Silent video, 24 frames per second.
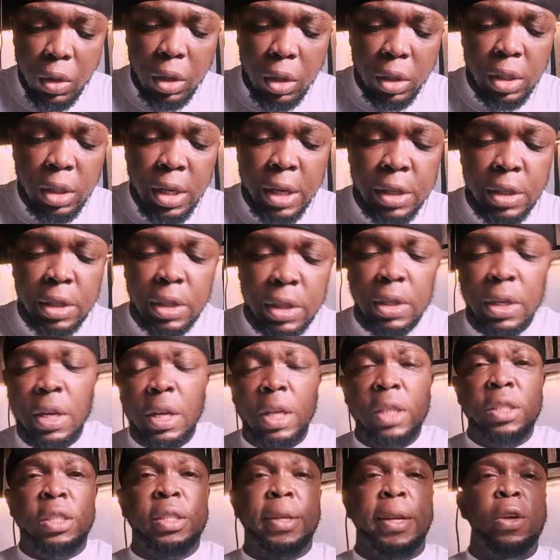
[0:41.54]
Yes,
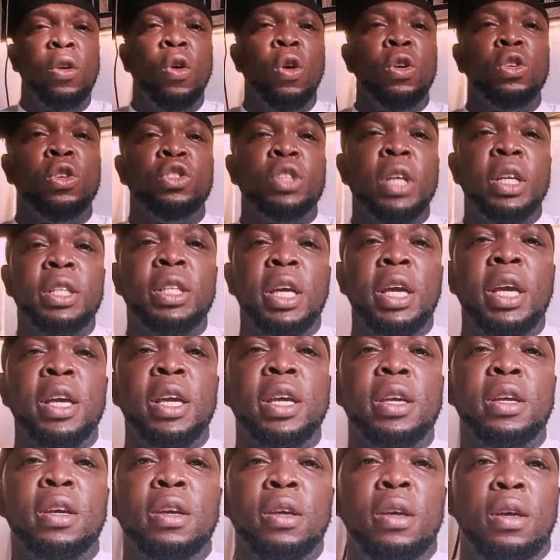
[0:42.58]

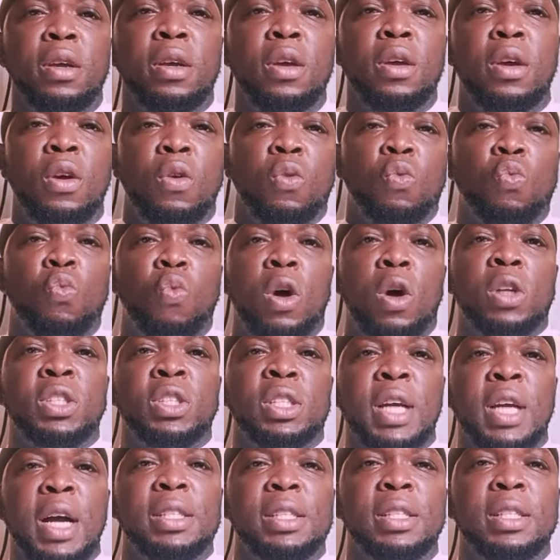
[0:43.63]
300K. What
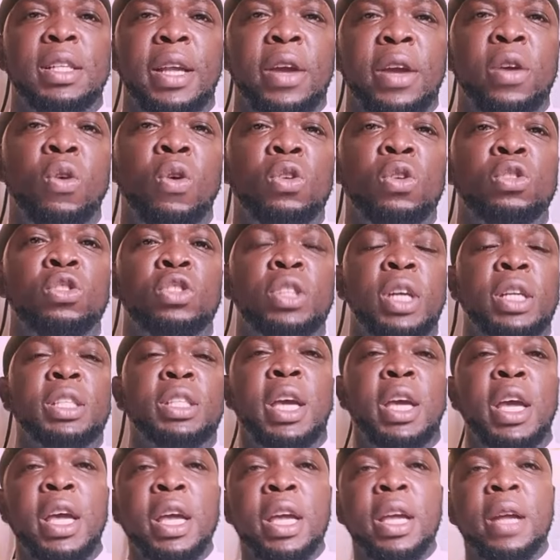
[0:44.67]
can
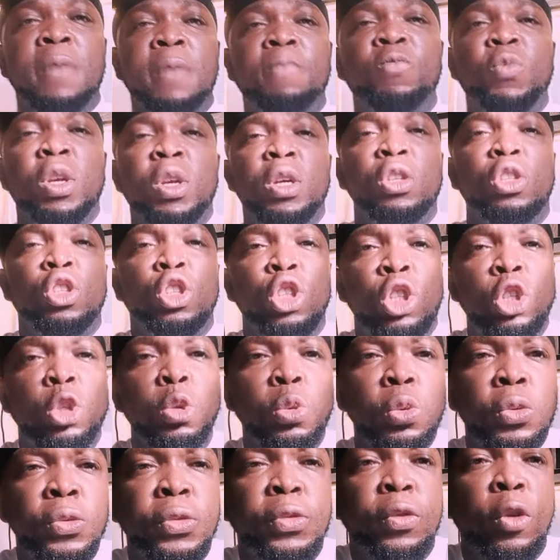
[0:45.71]
300K
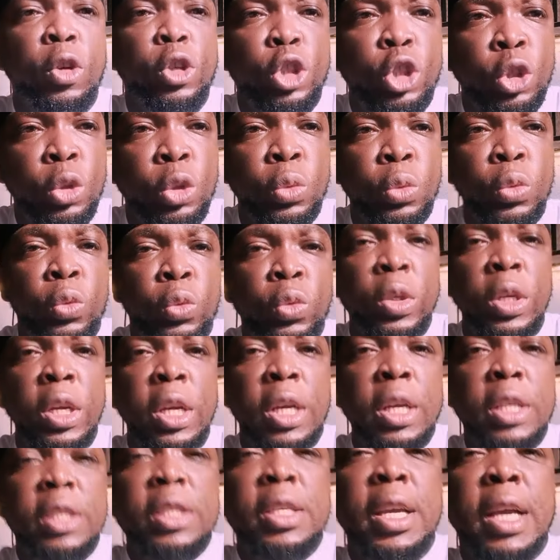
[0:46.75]
do for you?
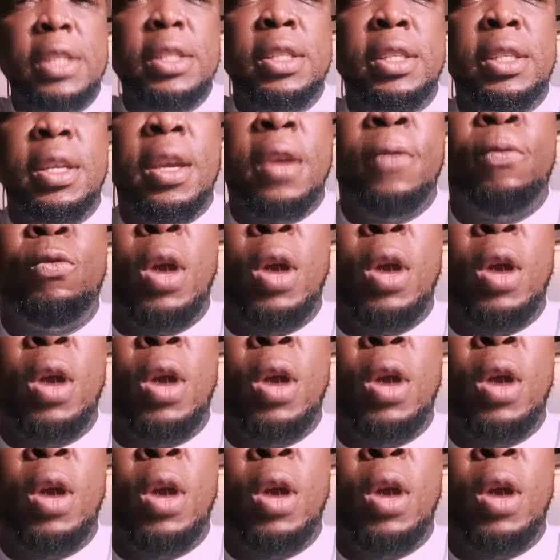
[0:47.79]
Yes, if